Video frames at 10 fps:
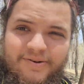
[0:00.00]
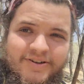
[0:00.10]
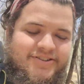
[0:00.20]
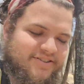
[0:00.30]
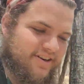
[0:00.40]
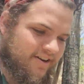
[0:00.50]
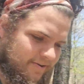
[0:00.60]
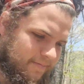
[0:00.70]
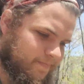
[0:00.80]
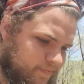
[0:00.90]
gorgeous
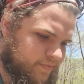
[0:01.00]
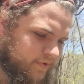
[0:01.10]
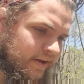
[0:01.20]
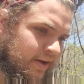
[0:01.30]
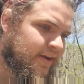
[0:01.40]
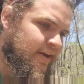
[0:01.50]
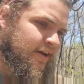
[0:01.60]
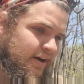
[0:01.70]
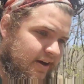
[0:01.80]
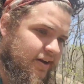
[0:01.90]
now.
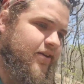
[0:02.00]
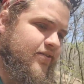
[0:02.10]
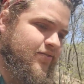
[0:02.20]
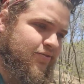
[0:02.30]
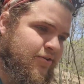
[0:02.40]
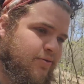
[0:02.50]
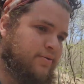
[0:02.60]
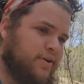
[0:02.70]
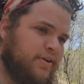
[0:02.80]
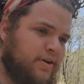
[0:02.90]
I ate some
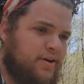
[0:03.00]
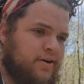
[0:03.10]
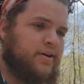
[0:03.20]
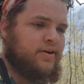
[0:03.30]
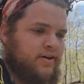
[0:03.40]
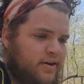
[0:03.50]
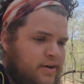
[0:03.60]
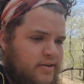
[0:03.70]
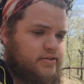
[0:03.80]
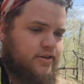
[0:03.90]
tuna.
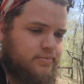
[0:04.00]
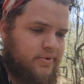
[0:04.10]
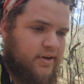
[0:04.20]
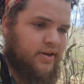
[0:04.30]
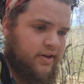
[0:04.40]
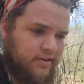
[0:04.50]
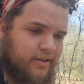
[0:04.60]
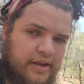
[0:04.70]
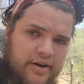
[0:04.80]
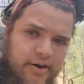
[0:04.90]
Drank me a
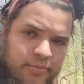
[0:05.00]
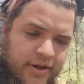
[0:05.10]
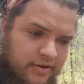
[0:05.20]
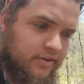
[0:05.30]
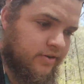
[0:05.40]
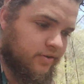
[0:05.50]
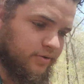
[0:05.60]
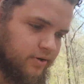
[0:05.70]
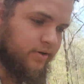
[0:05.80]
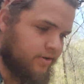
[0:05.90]
liter of Mountain
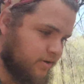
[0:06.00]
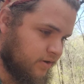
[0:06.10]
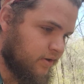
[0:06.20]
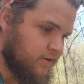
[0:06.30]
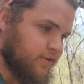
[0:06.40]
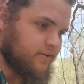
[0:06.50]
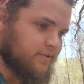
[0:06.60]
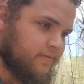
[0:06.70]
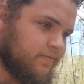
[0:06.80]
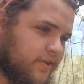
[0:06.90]
Dew.
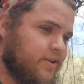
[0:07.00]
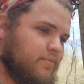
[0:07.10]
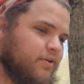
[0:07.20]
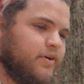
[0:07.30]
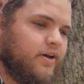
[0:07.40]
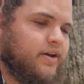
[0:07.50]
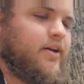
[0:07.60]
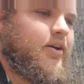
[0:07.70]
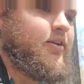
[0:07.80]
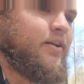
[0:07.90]
Nemo
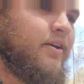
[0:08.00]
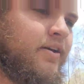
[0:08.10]
had